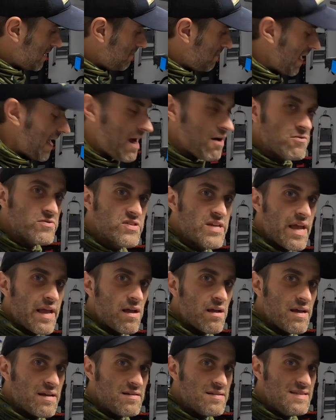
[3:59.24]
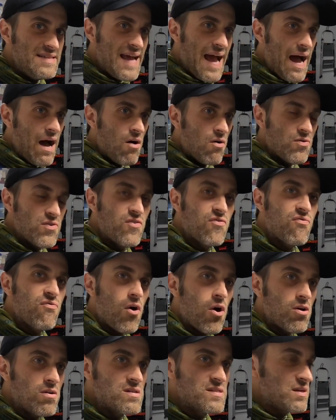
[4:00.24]
housing down as
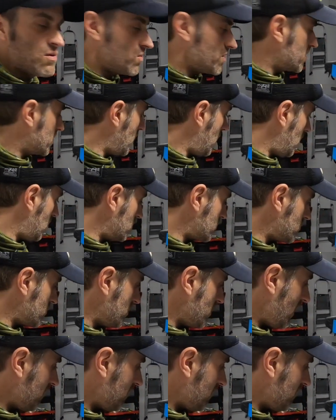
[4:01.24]
far as it would go. So you